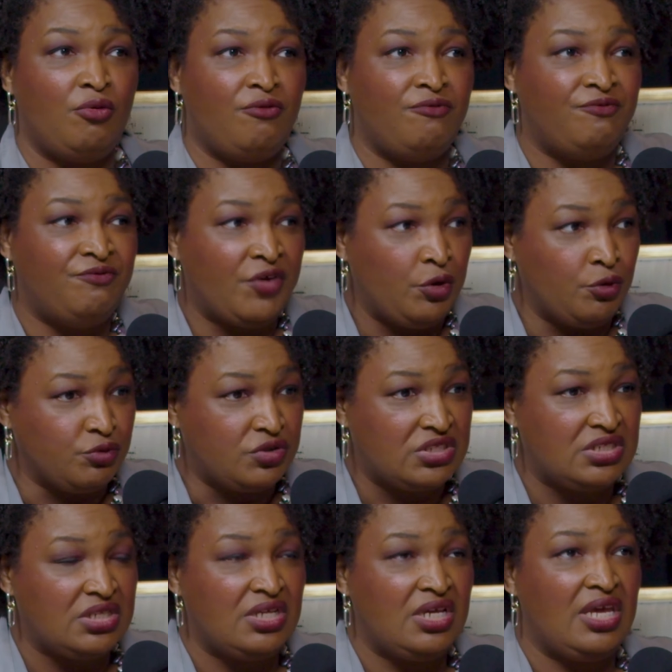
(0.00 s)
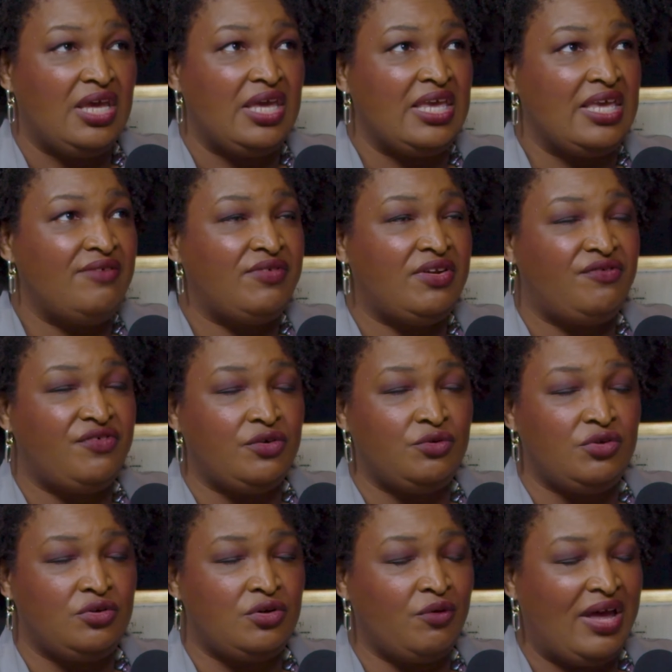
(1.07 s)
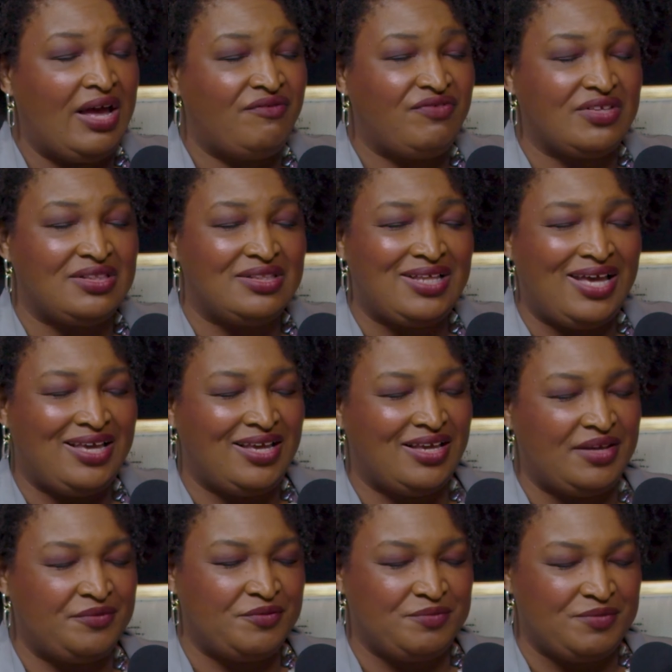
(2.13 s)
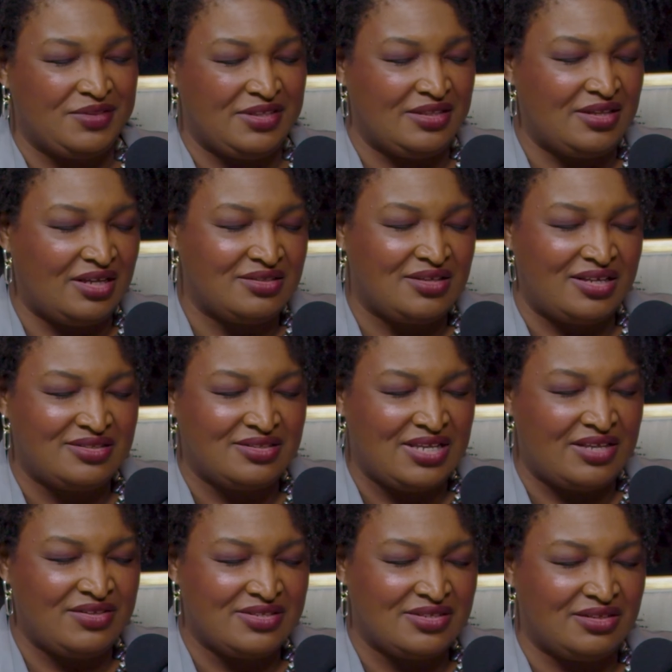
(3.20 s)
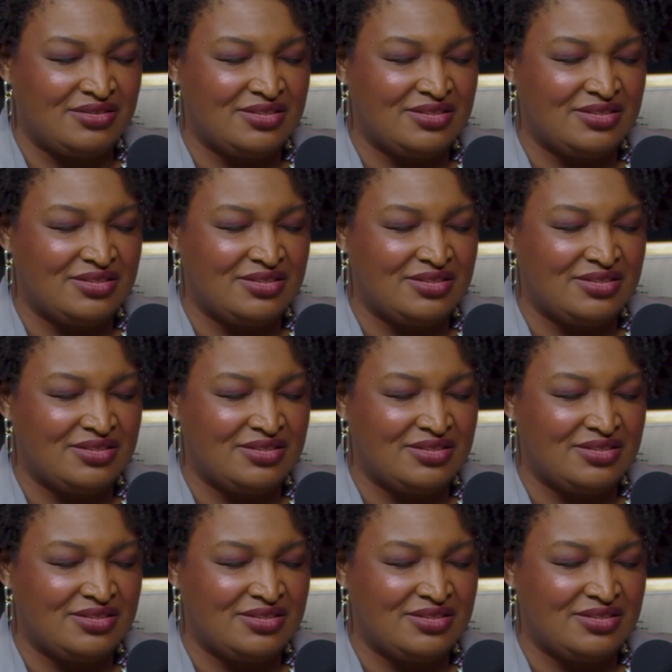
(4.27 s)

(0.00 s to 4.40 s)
Vote. Even if you don't have to, and I'll say this and I'll